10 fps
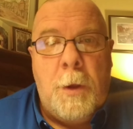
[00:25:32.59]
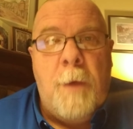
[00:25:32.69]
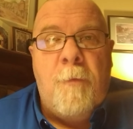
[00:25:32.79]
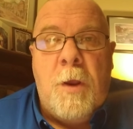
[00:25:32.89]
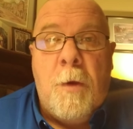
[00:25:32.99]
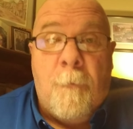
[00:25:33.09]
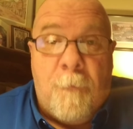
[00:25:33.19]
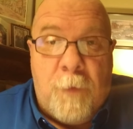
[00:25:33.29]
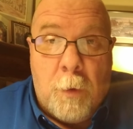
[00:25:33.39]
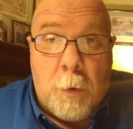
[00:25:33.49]
giving him
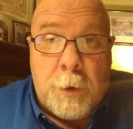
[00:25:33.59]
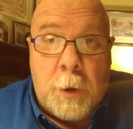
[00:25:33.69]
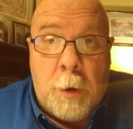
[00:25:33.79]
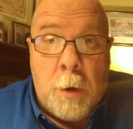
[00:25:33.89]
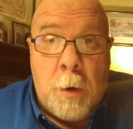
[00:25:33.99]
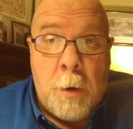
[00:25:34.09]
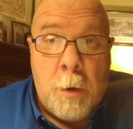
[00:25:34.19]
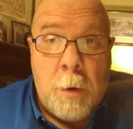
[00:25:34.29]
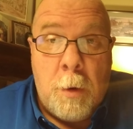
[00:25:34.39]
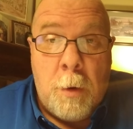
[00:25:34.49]
fealty.
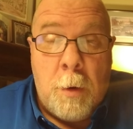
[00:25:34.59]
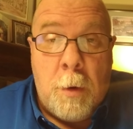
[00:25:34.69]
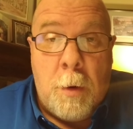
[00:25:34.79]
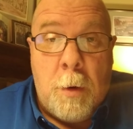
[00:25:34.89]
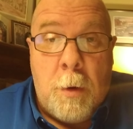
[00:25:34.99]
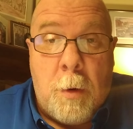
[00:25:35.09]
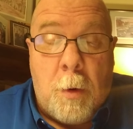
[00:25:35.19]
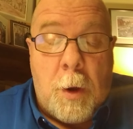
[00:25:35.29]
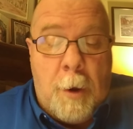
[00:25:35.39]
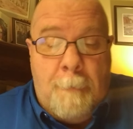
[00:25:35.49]

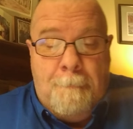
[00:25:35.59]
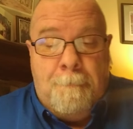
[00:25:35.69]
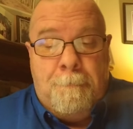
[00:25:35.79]
Okay?